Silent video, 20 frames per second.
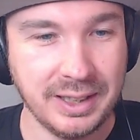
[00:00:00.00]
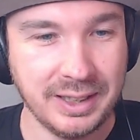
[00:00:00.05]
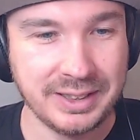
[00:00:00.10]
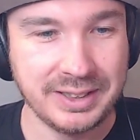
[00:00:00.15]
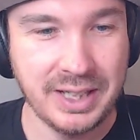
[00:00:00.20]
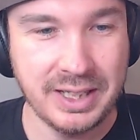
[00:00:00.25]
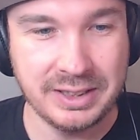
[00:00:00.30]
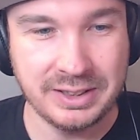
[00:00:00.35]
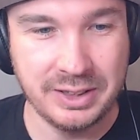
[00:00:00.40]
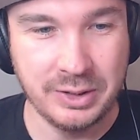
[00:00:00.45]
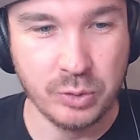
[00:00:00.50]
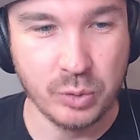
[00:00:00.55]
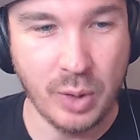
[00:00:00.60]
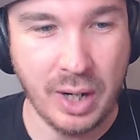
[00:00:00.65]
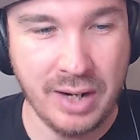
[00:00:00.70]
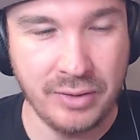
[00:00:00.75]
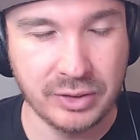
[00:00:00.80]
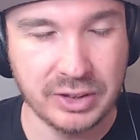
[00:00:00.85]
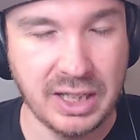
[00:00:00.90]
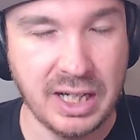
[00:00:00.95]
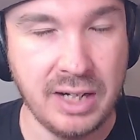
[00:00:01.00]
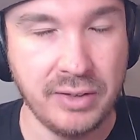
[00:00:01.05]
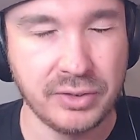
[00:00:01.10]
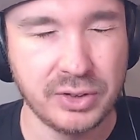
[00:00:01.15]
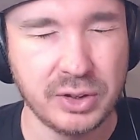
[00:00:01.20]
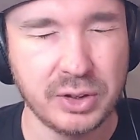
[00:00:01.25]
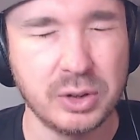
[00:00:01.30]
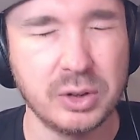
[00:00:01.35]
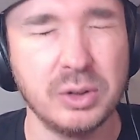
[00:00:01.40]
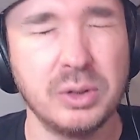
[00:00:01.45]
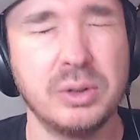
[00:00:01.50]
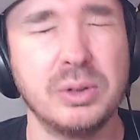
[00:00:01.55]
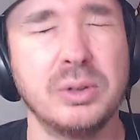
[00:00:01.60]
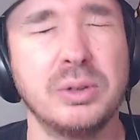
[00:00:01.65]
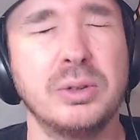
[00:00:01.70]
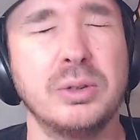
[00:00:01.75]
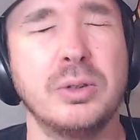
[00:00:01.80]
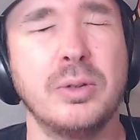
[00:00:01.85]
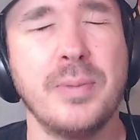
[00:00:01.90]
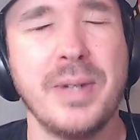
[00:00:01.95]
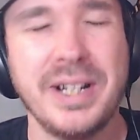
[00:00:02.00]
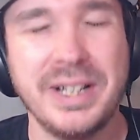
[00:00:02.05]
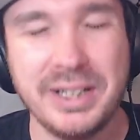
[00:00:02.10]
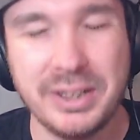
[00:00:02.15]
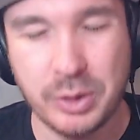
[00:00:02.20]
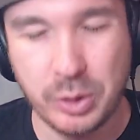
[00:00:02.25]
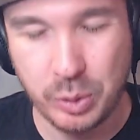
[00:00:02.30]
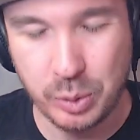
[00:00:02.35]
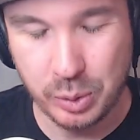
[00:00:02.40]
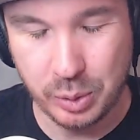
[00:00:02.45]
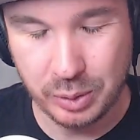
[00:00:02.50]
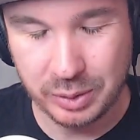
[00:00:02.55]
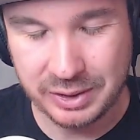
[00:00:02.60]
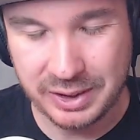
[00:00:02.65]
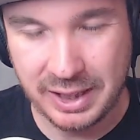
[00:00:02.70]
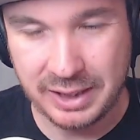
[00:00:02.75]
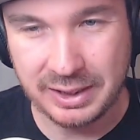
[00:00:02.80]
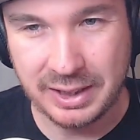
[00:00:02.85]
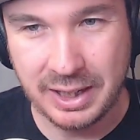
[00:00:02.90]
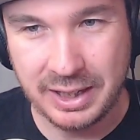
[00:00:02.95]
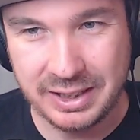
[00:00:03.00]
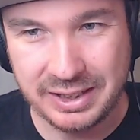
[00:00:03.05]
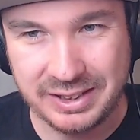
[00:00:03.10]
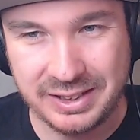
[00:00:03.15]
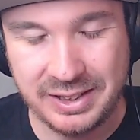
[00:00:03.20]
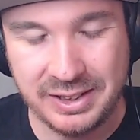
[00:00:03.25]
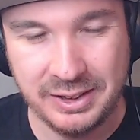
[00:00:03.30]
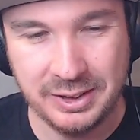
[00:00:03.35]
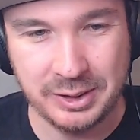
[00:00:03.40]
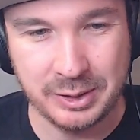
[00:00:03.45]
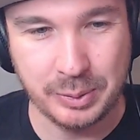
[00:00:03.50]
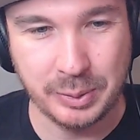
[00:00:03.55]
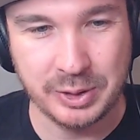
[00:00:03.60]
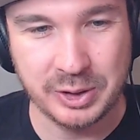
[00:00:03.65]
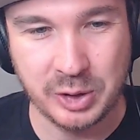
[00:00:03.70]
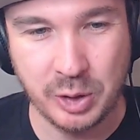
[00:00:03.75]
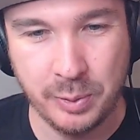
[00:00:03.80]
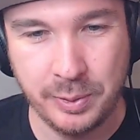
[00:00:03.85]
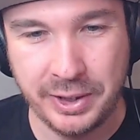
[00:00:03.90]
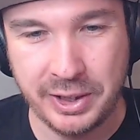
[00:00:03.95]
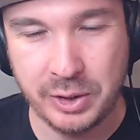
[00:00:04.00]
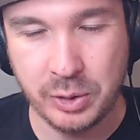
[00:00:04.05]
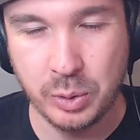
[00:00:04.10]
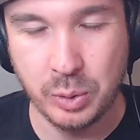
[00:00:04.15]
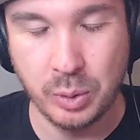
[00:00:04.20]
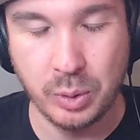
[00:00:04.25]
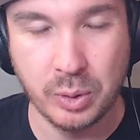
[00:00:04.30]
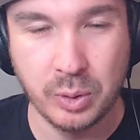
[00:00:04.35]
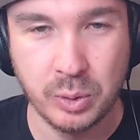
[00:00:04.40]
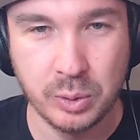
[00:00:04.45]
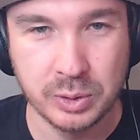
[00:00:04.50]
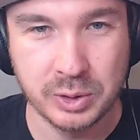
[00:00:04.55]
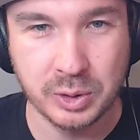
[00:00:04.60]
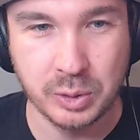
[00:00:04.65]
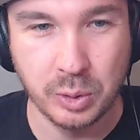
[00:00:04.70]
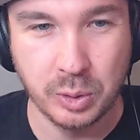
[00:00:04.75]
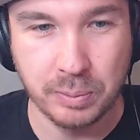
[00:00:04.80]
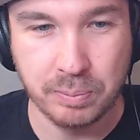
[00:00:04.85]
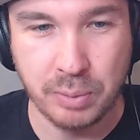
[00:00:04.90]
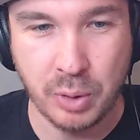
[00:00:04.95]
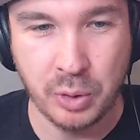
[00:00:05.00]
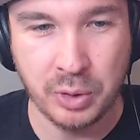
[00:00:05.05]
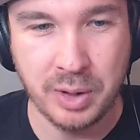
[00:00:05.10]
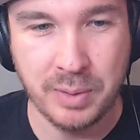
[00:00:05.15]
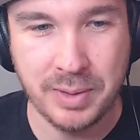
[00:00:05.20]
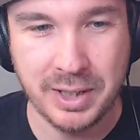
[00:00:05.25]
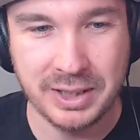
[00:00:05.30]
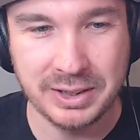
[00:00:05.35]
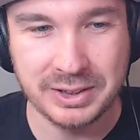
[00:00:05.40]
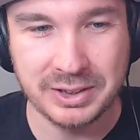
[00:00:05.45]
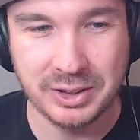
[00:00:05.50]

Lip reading: Destined Rivals, I have so many cool deck ideas with so many cool old school Pokemon,